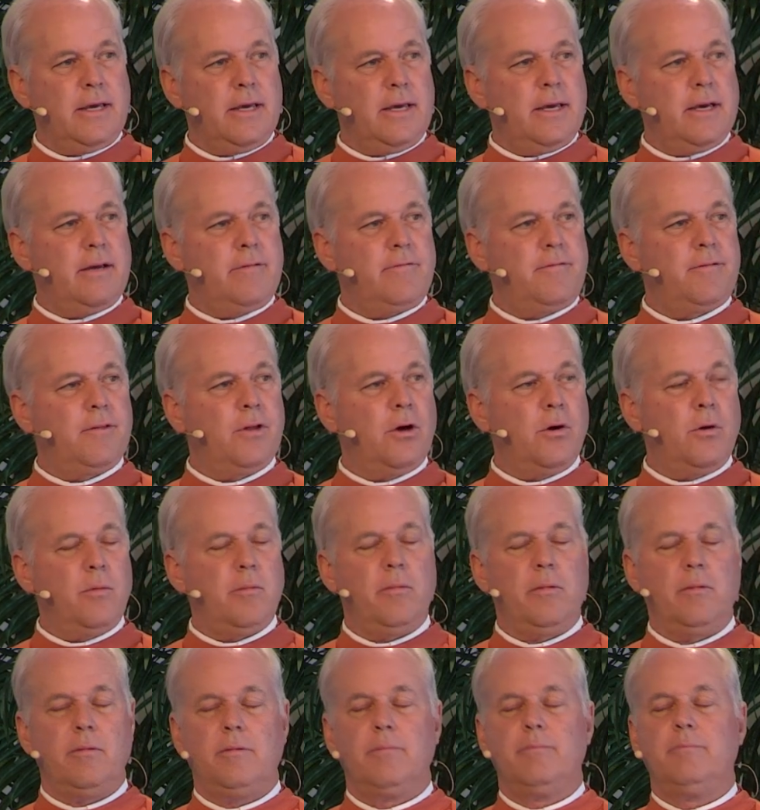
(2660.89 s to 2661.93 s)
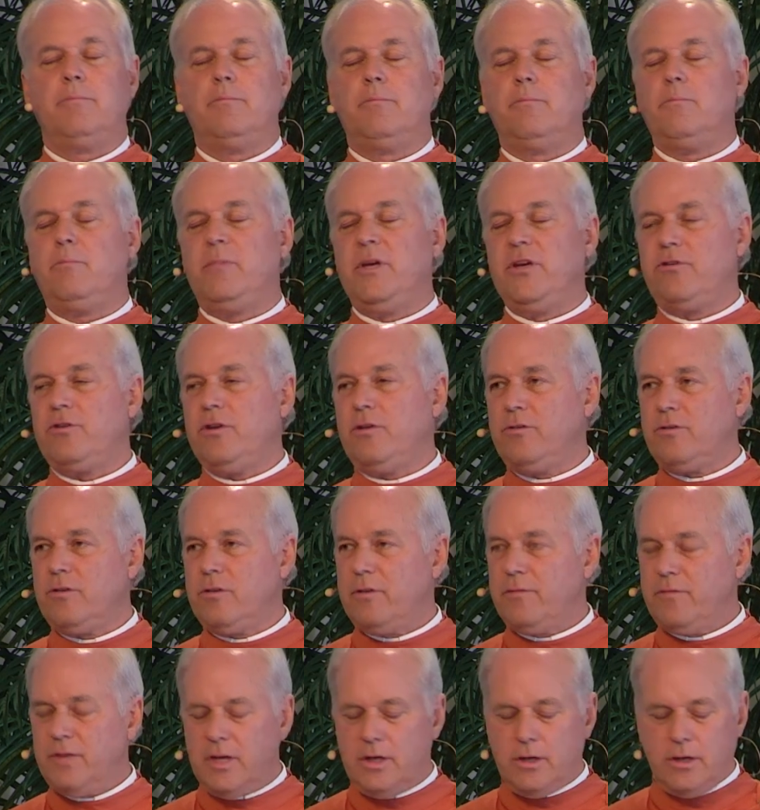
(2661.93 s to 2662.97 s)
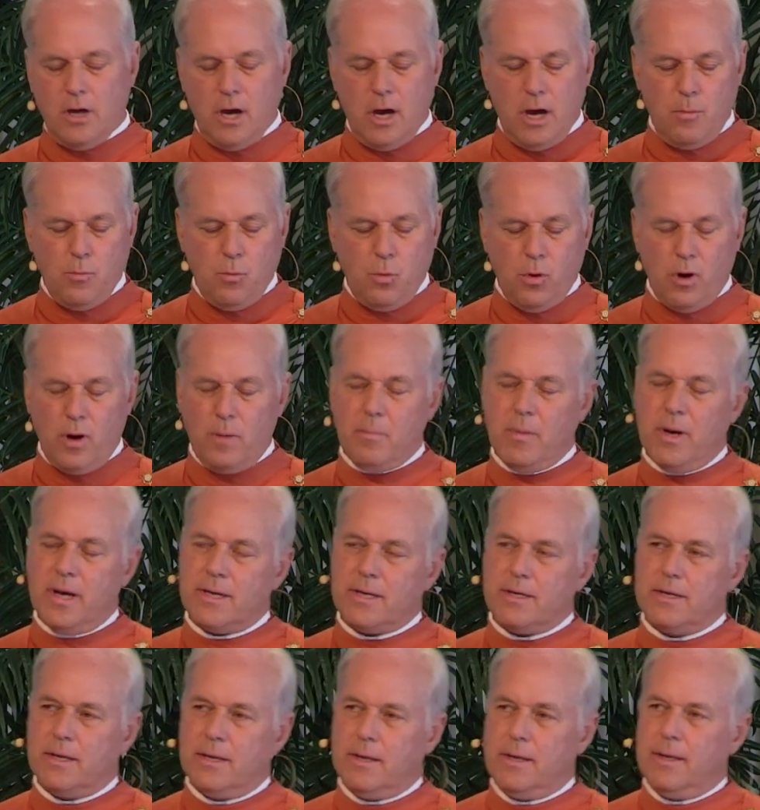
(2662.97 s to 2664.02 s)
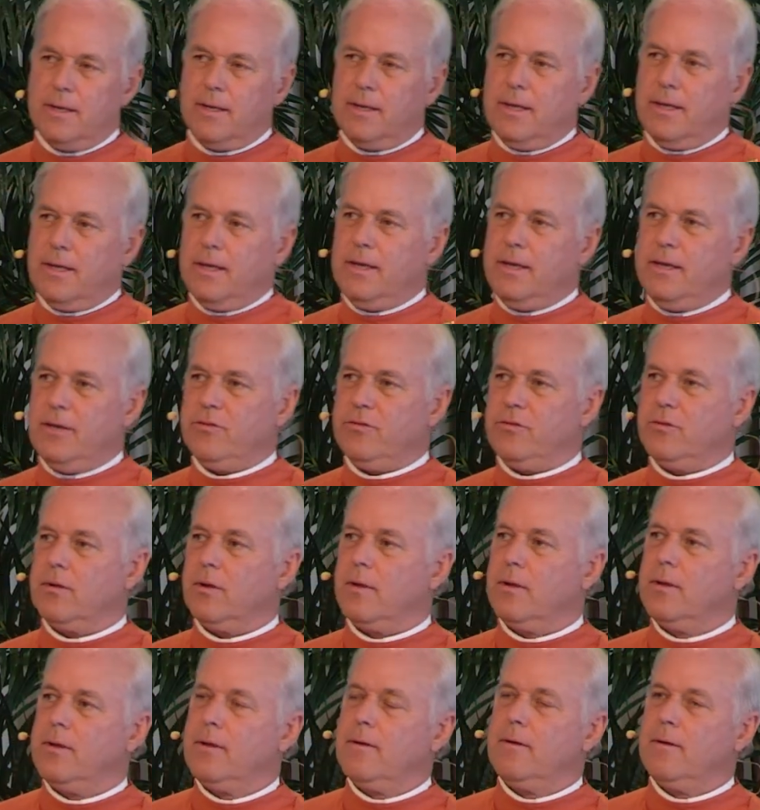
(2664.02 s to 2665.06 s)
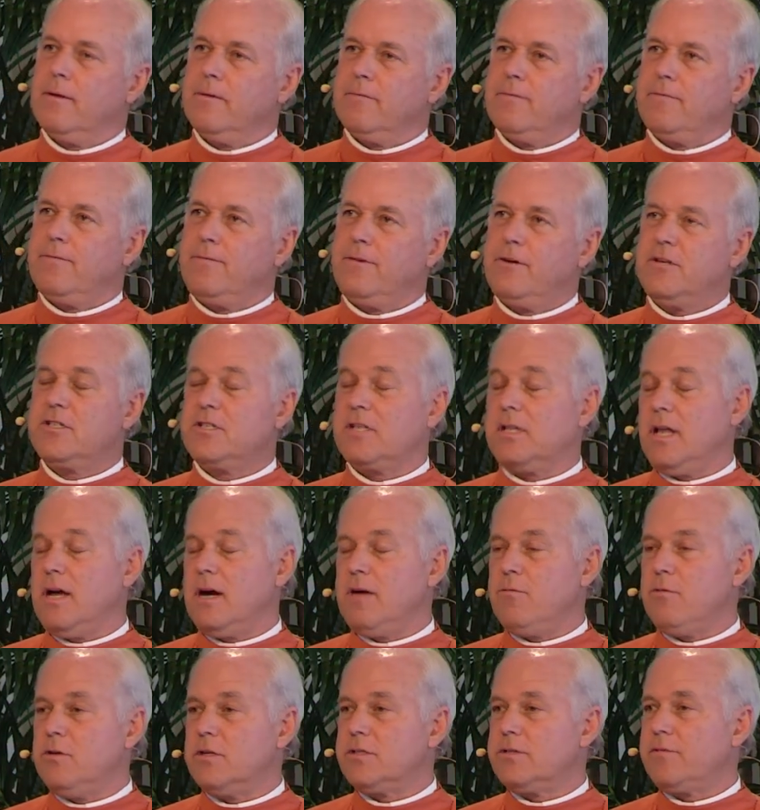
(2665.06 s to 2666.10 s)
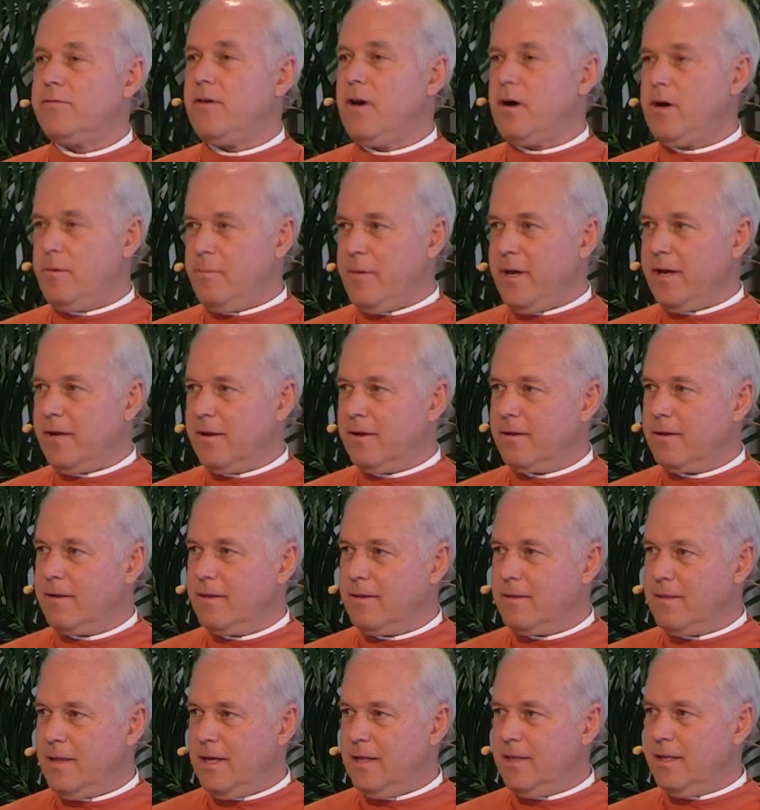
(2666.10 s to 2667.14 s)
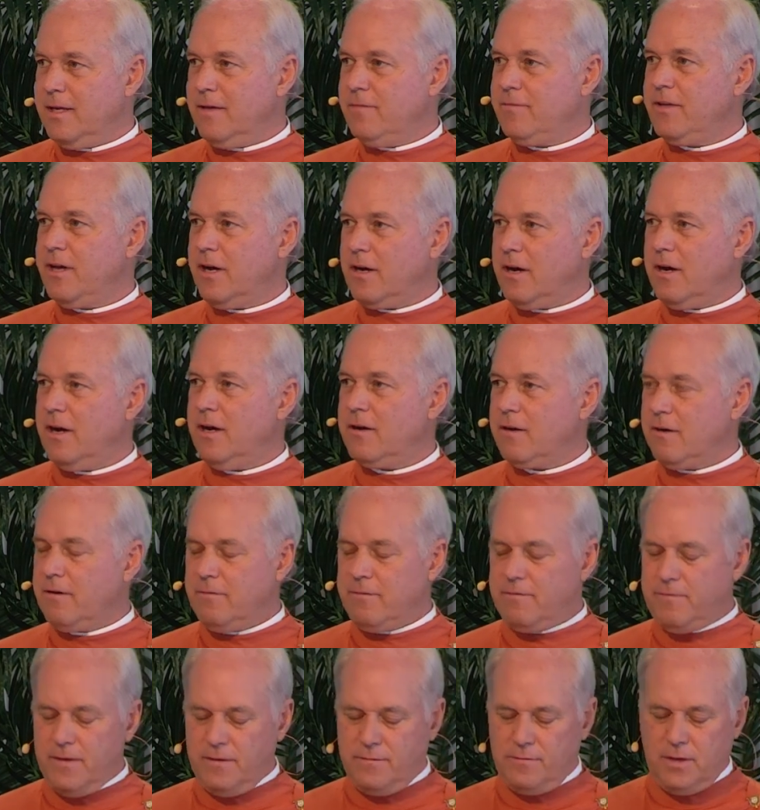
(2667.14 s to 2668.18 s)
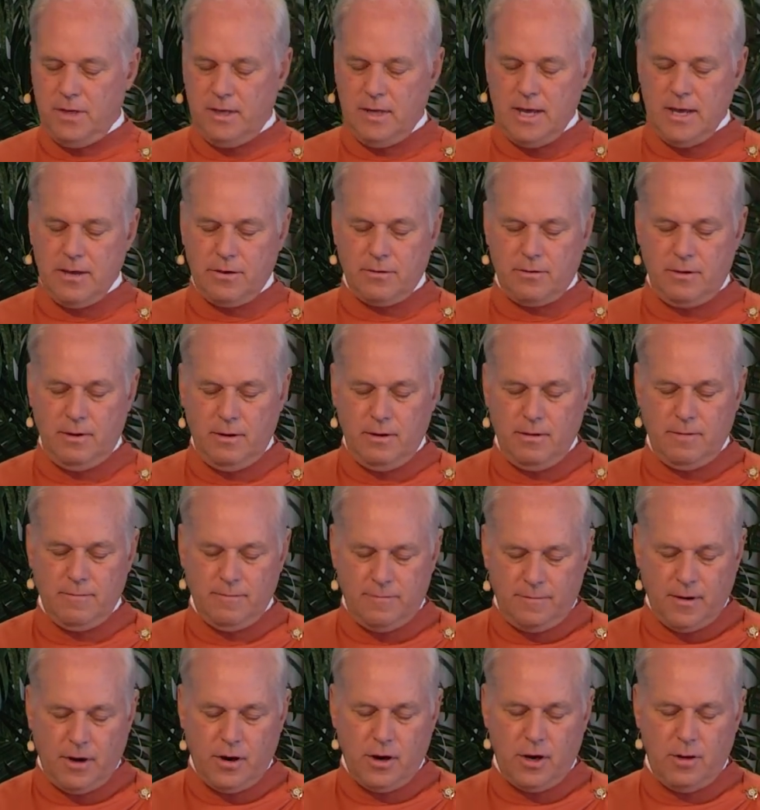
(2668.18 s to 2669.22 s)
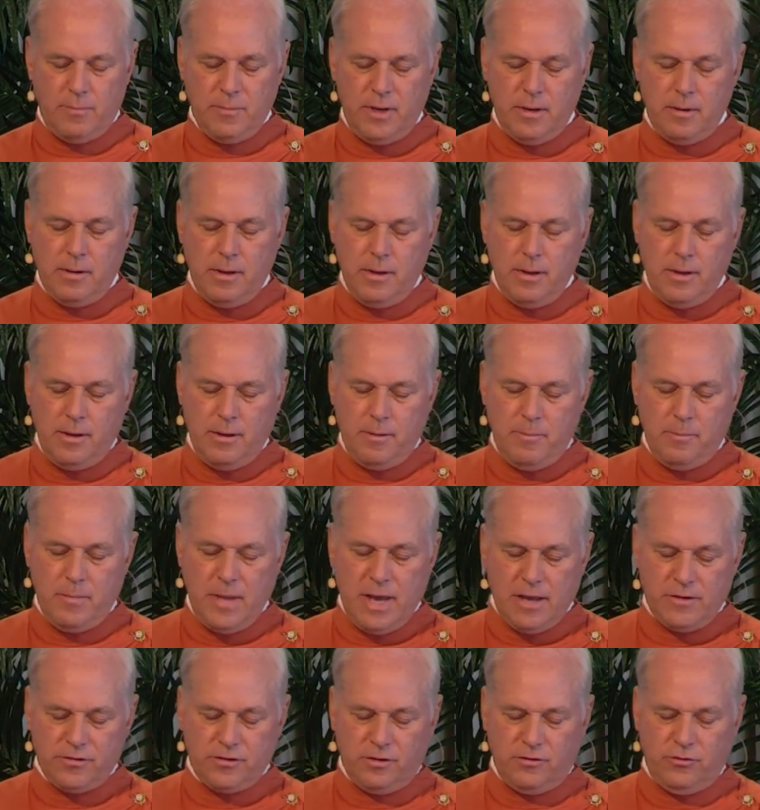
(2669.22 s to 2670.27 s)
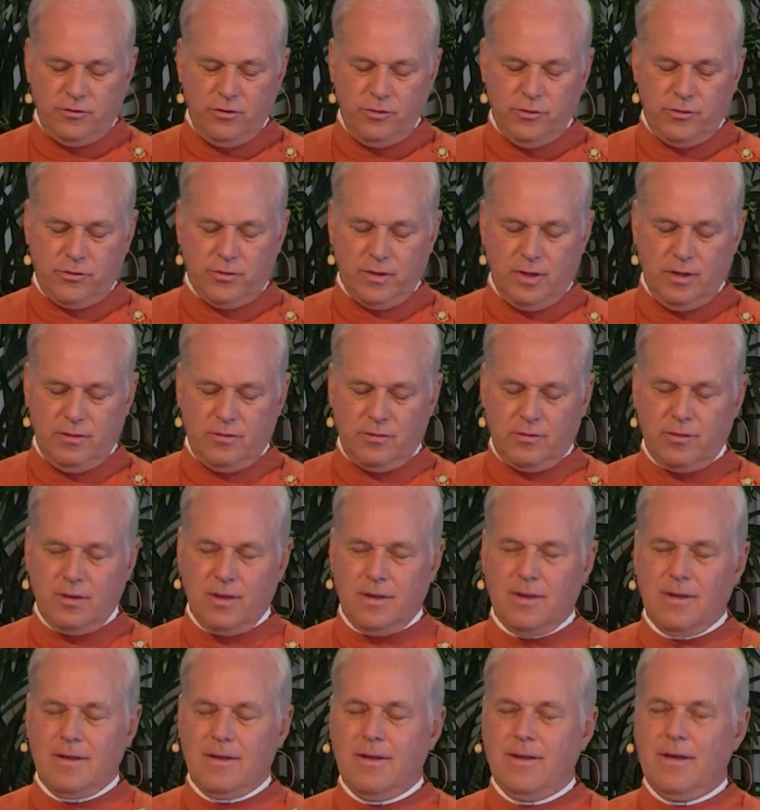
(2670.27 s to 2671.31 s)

He had flown missions in the Vietnam War, but his first love was farming. They lived on a 150-acre farm in Massachusetts.